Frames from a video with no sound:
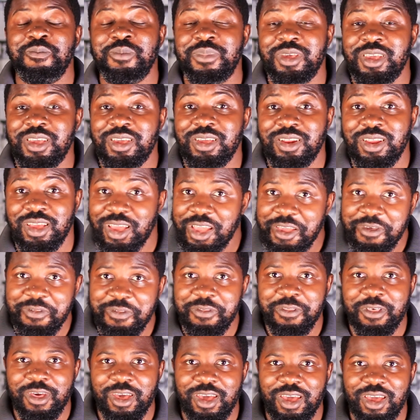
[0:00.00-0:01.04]
being
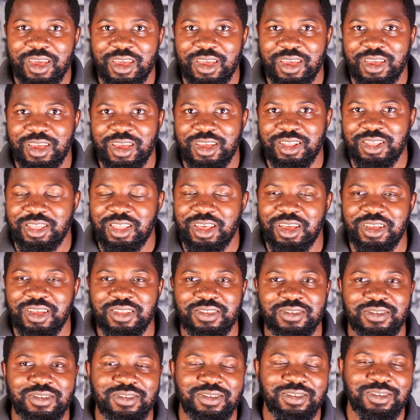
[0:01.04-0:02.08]
in there and
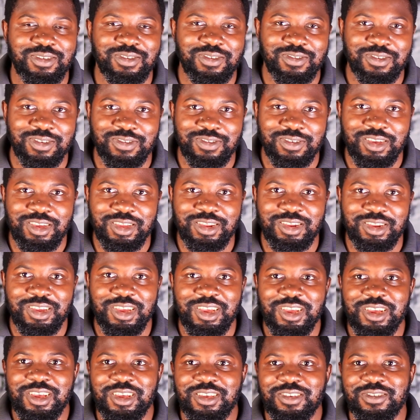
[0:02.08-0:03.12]
that you succeed.
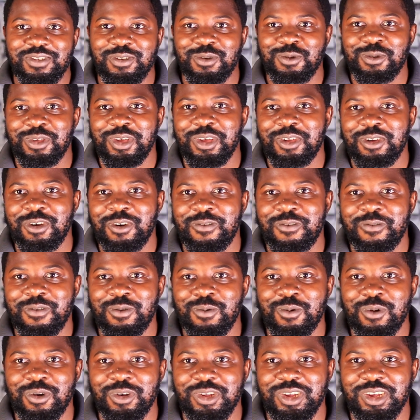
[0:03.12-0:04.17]
So thank you all for
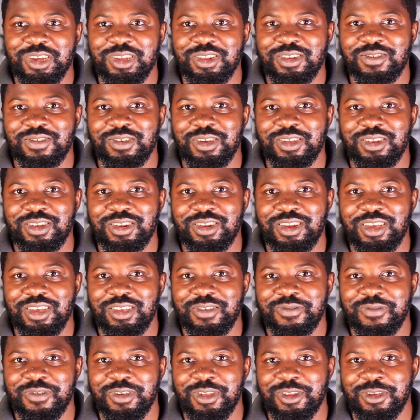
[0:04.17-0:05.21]
watching. See you in the
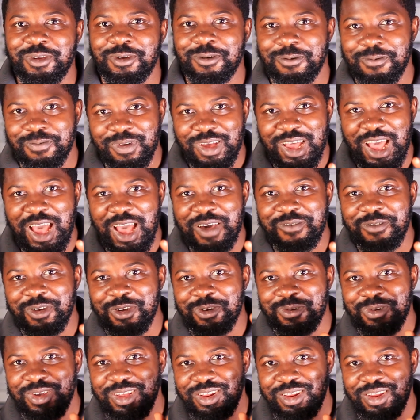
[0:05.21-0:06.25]
next video. Have a
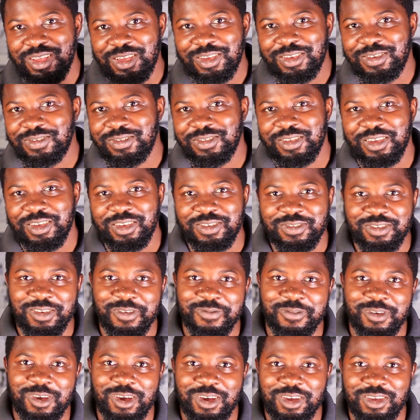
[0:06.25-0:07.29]
great day. Stay
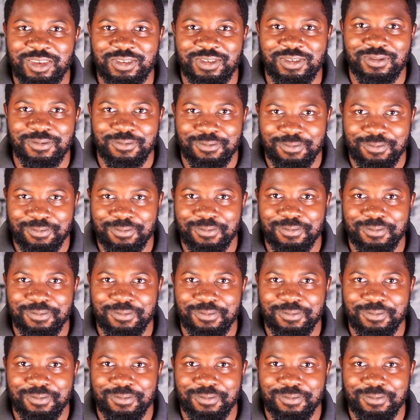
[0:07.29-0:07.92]
safe guys.